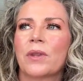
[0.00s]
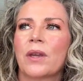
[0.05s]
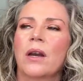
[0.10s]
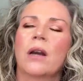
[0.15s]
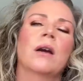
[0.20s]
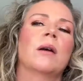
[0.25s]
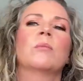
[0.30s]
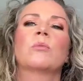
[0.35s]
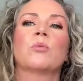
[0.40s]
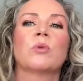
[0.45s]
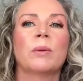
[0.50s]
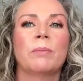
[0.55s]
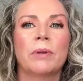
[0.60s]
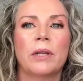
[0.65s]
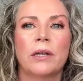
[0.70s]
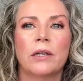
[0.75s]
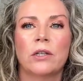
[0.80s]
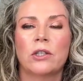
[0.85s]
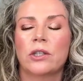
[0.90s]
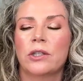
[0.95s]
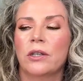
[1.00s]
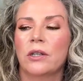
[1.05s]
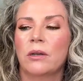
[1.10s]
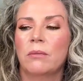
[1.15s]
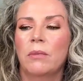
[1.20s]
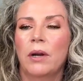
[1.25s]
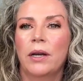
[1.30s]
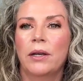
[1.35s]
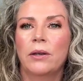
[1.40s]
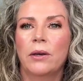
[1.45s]
um, Replenish
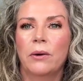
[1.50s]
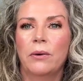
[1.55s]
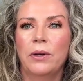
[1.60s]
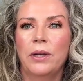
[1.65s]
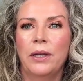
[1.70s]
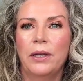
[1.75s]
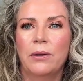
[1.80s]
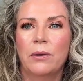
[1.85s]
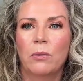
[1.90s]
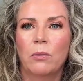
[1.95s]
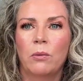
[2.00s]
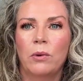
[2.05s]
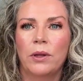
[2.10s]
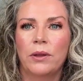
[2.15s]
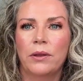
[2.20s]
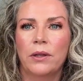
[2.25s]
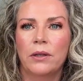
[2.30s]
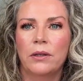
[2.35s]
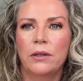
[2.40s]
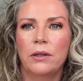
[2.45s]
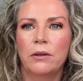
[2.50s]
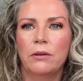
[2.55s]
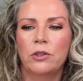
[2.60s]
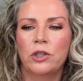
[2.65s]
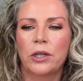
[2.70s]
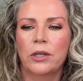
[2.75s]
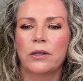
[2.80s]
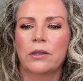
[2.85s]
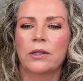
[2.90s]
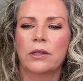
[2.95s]
Serum, I go in with the
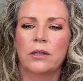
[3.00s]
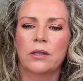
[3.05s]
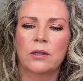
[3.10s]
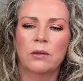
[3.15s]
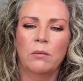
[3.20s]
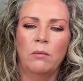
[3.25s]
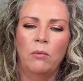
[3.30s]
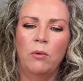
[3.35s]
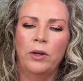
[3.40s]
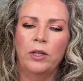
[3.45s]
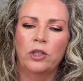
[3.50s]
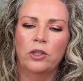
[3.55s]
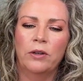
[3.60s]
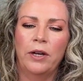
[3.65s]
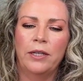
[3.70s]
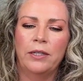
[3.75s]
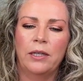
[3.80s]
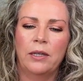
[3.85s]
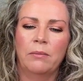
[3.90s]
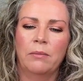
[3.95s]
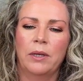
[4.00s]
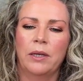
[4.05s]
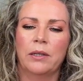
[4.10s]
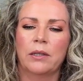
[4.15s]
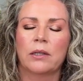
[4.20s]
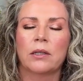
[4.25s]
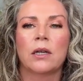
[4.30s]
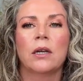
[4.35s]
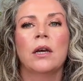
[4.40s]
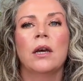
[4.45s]
Neogenesis Moisturizing
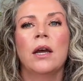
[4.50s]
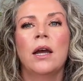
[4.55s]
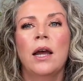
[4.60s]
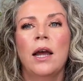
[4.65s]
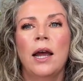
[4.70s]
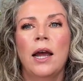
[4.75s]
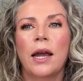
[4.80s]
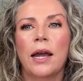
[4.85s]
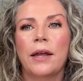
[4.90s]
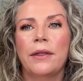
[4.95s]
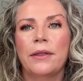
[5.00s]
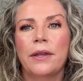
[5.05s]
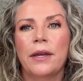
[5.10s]
Mist, and